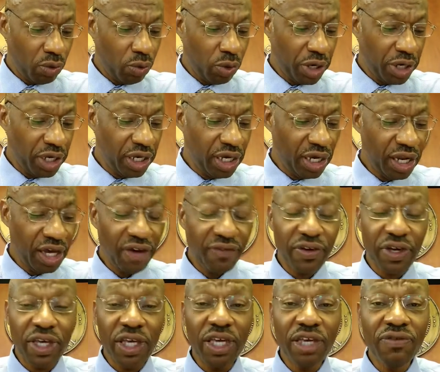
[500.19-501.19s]
where he
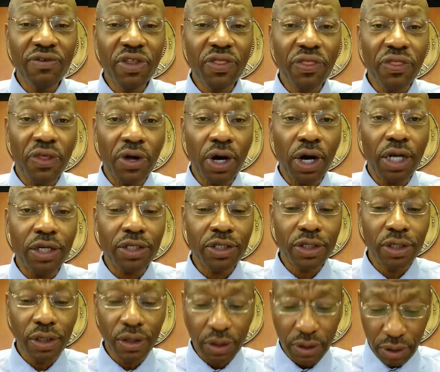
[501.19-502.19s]
never even thought
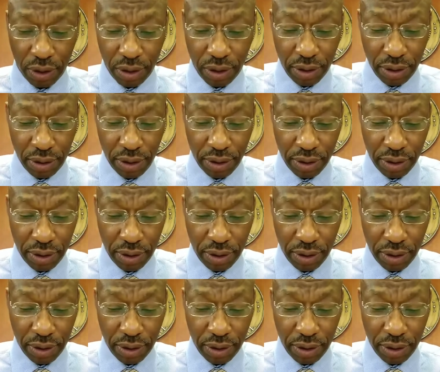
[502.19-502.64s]
to look.